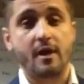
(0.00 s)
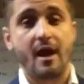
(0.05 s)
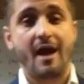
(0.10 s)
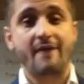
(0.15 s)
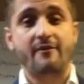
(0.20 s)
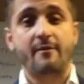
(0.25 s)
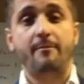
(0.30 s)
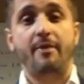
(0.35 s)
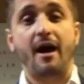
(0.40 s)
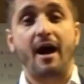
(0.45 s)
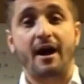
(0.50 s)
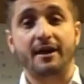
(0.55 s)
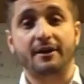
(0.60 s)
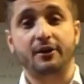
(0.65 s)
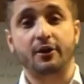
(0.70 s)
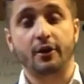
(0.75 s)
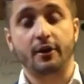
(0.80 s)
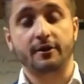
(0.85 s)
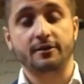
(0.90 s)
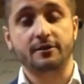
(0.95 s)
have a
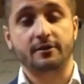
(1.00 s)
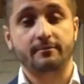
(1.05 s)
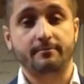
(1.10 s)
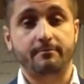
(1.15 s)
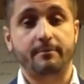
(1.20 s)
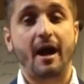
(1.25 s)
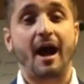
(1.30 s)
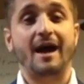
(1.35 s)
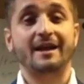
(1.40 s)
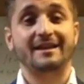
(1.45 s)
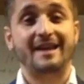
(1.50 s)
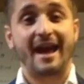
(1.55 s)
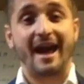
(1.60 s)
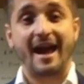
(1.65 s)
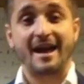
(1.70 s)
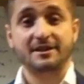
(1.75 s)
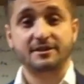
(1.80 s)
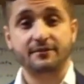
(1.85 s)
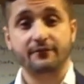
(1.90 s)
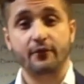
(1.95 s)

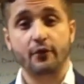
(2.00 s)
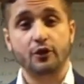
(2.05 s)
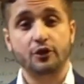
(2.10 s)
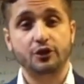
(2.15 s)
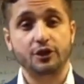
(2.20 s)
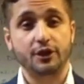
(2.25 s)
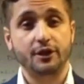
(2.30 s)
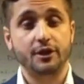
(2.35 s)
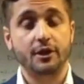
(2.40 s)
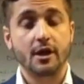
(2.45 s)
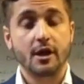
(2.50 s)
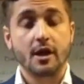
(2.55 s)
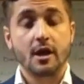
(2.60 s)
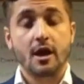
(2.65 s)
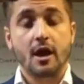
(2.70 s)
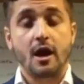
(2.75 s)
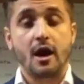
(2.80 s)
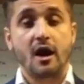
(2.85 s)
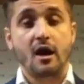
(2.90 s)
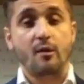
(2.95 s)
podcast version
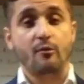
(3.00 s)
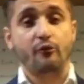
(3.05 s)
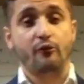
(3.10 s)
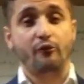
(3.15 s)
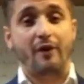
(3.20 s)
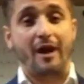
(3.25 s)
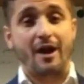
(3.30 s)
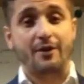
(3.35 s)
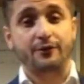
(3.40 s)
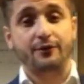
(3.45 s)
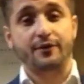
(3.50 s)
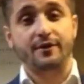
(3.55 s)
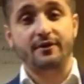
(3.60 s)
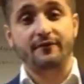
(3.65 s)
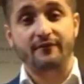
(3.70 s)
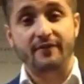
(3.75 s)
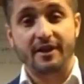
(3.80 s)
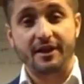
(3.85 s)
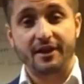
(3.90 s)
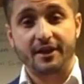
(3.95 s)
rather than a
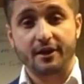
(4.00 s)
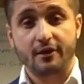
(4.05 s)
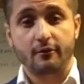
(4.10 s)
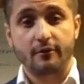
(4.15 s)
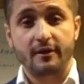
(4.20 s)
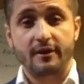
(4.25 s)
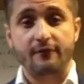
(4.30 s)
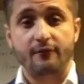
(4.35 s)
video.